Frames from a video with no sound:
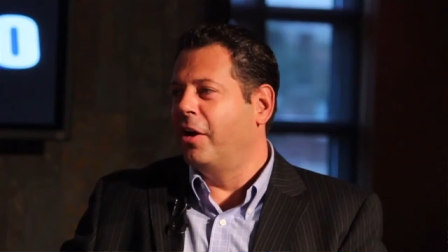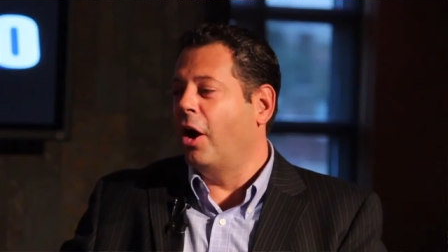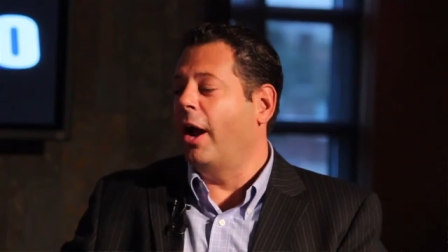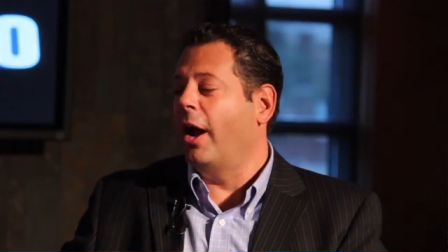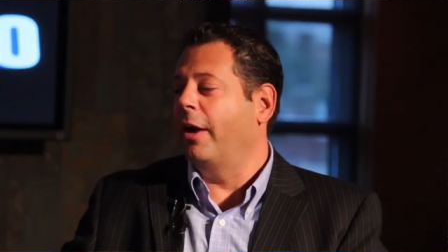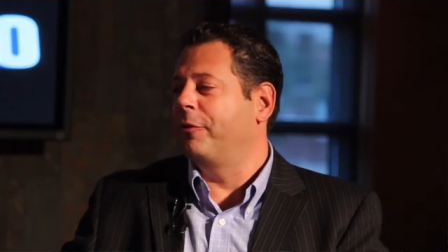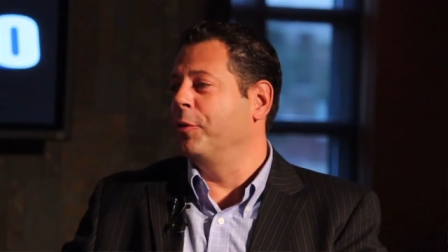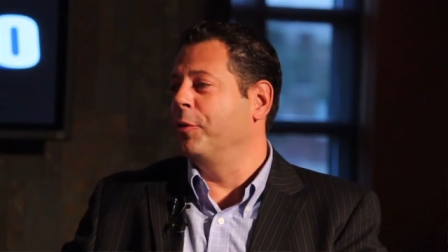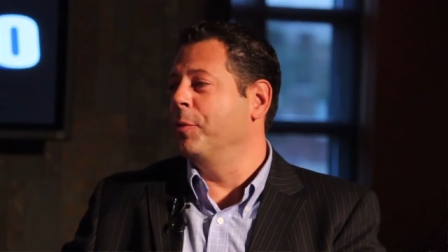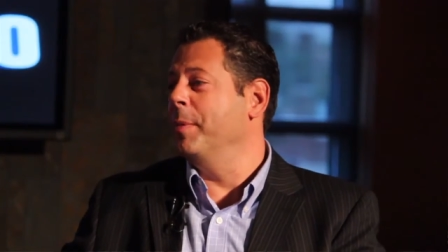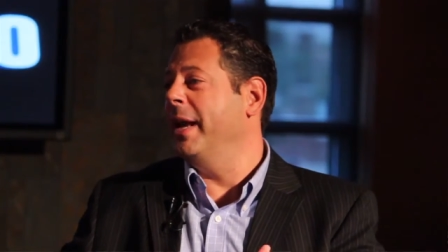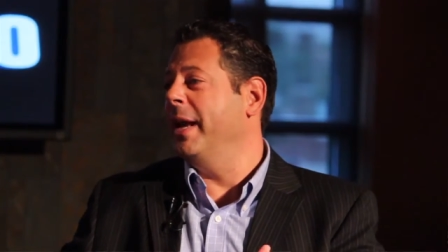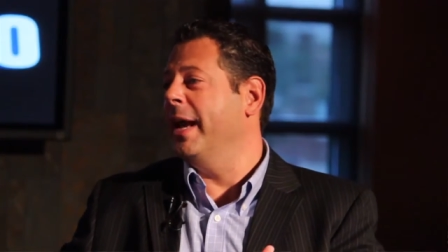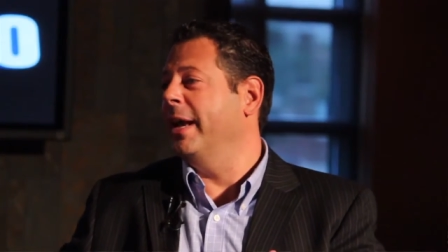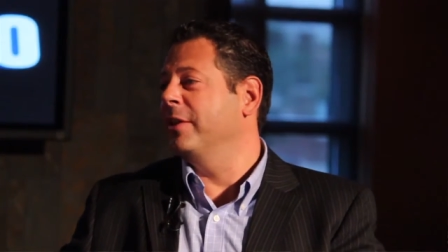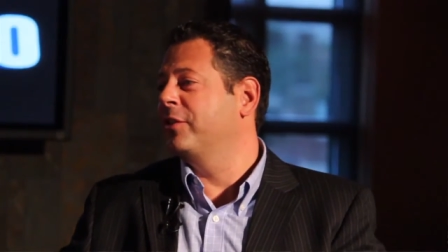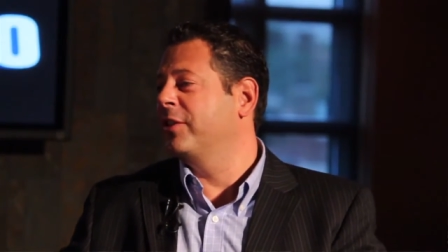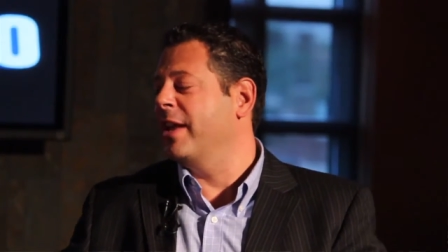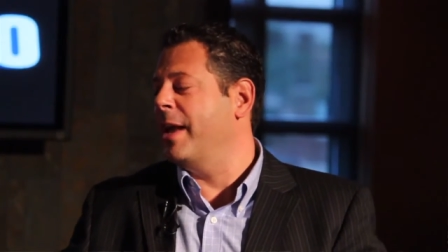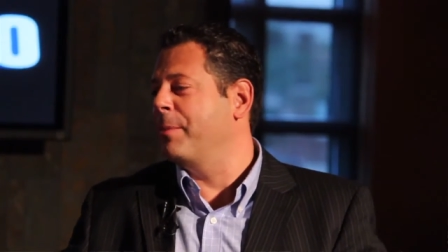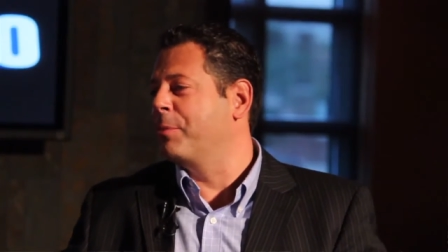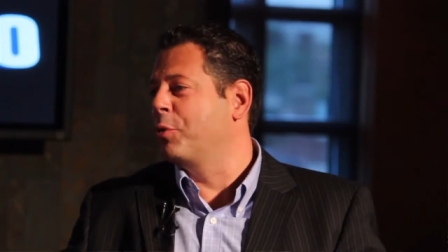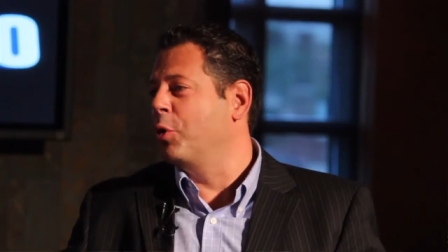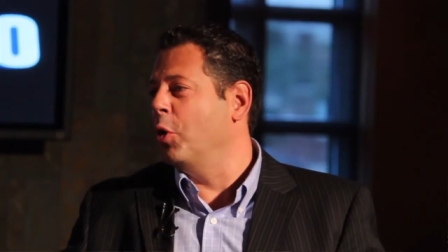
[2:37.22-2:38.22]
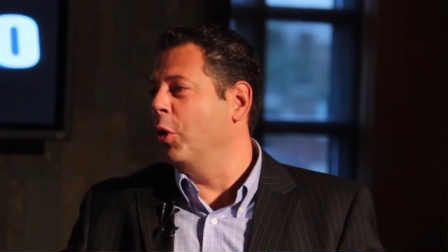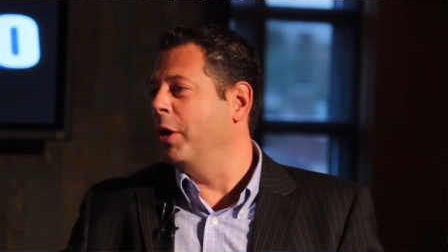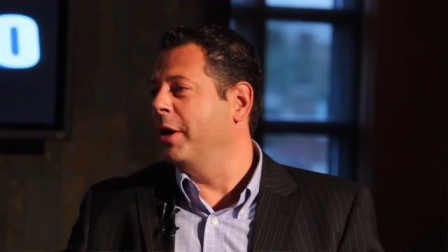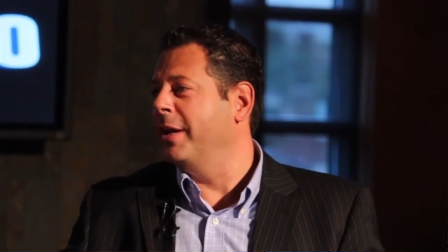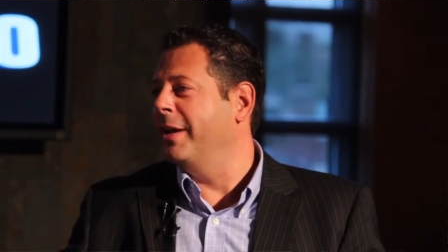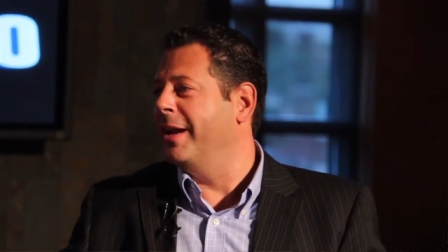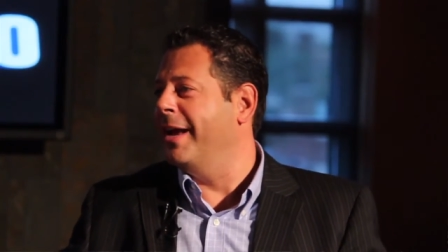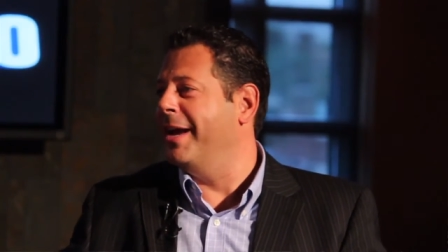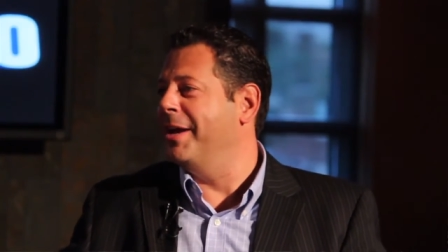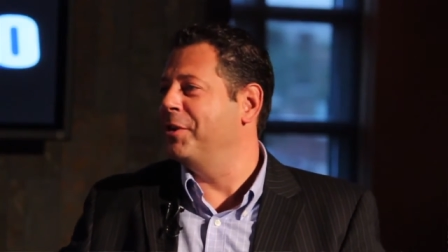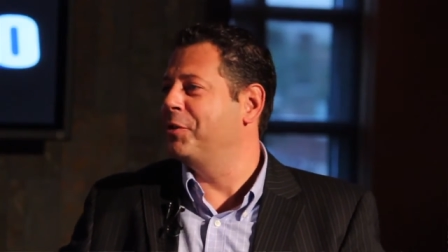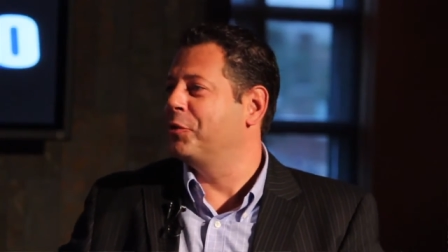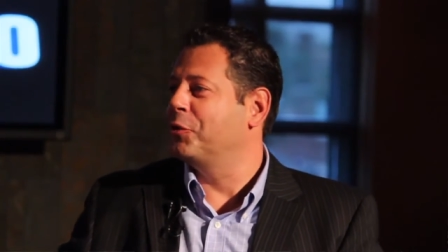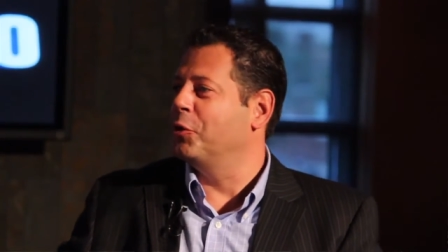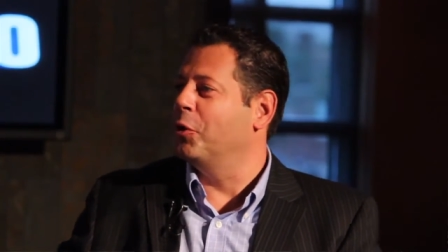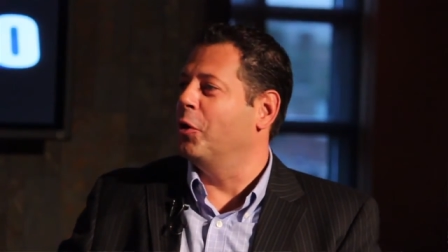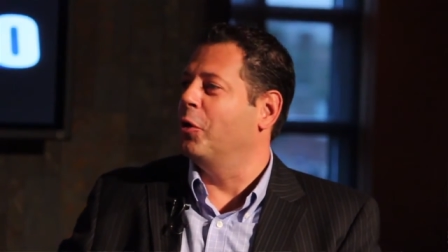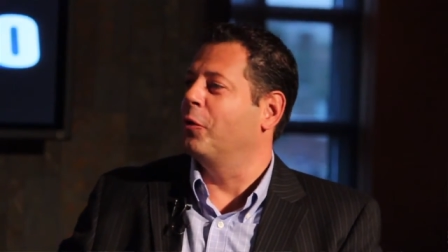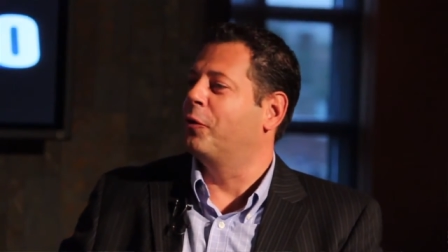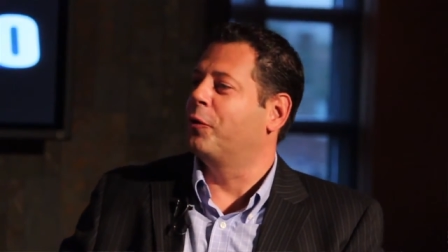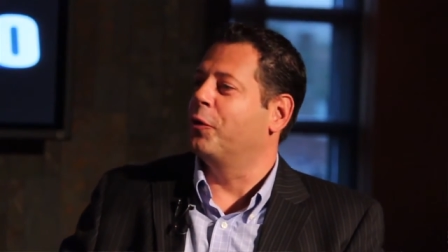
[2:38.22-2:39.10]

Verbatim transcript: All right, for me, I stopped growing in high school.